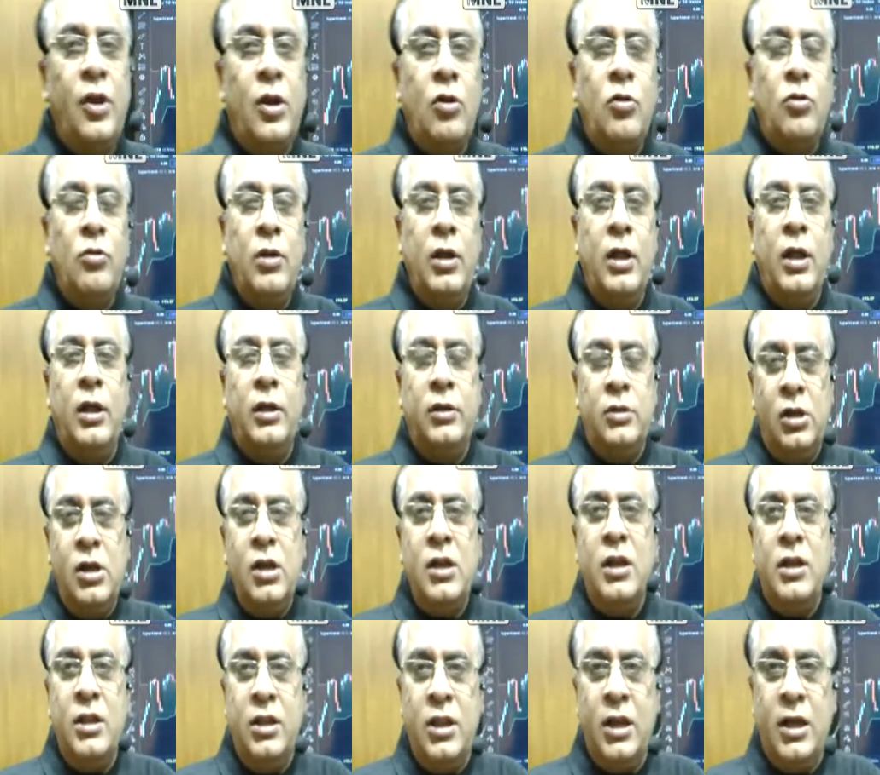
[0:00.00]
around
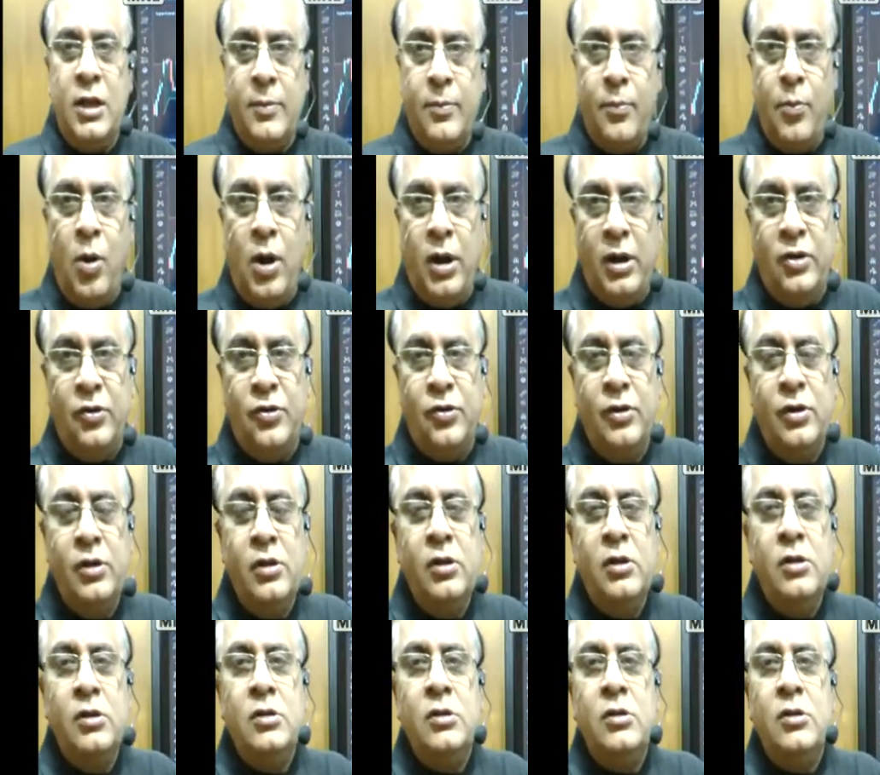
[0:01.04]
330 points.
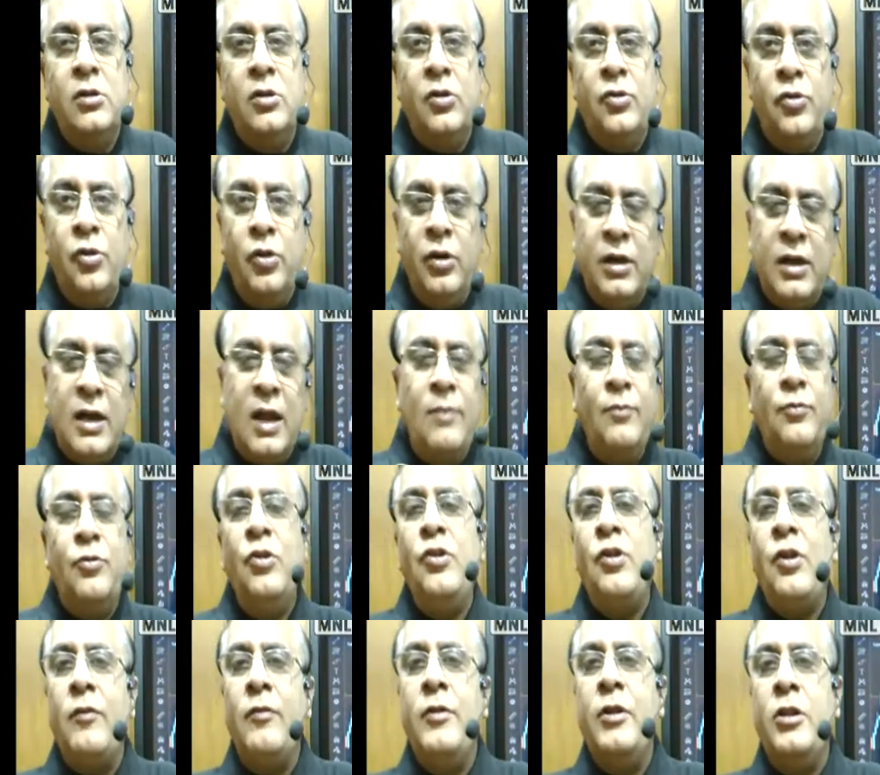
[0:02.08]
So it comes to
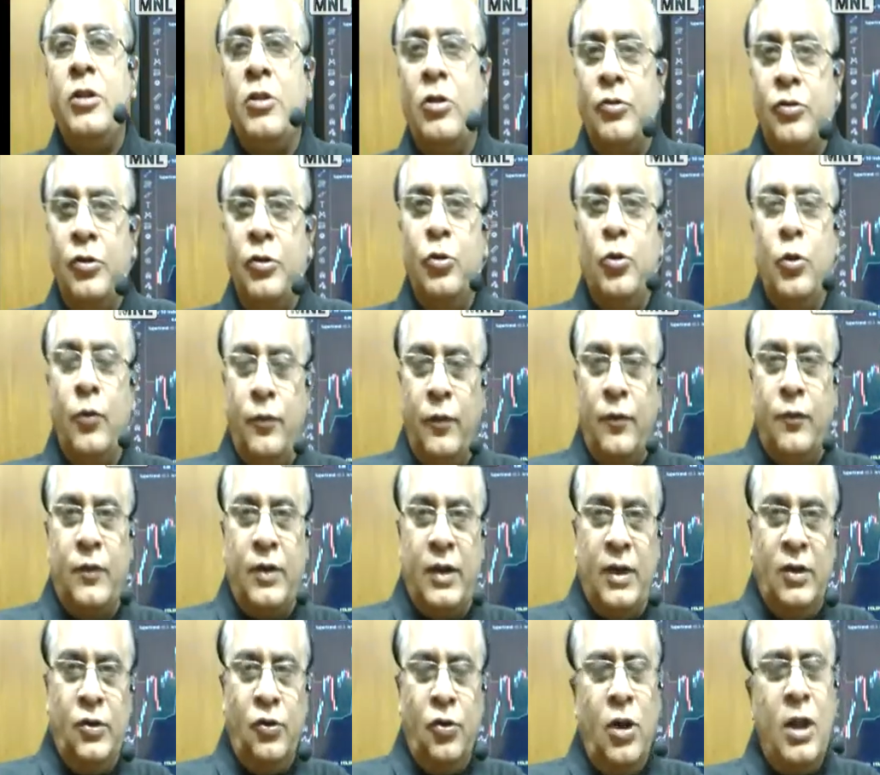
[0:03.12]

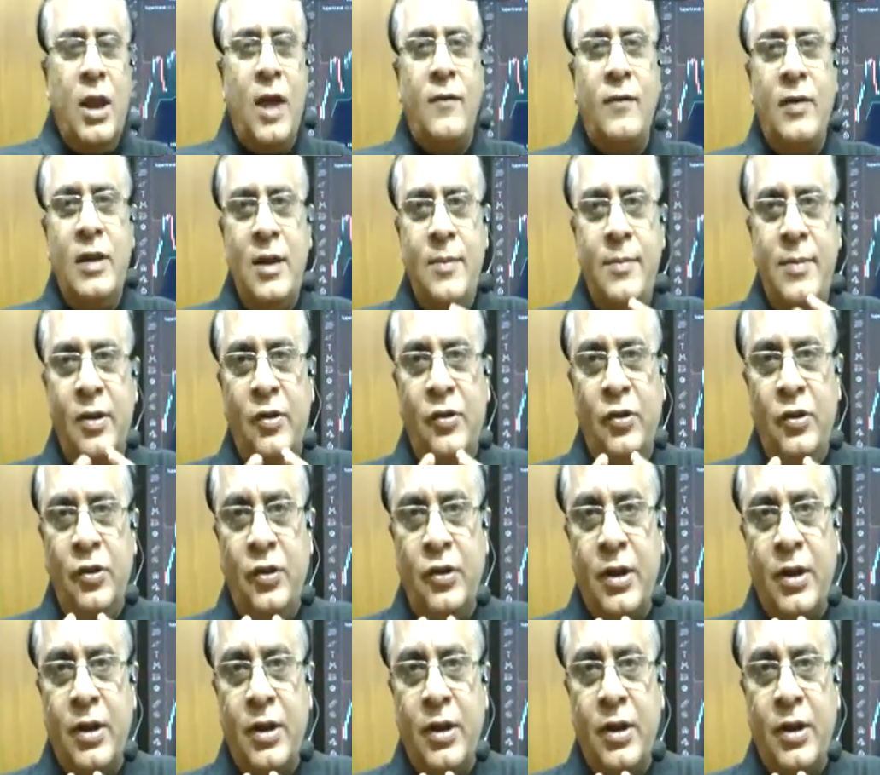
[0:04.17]
17,250. So on hourly basis